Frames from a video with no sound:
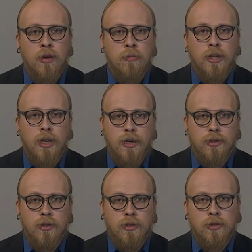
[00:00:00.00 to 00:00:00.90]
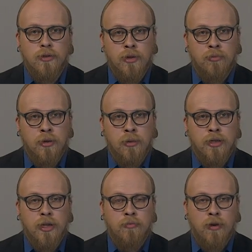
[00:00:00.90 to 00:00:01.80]
but easier to implement
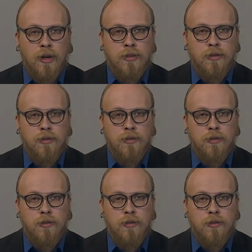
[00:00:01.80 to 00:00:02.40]
in practice.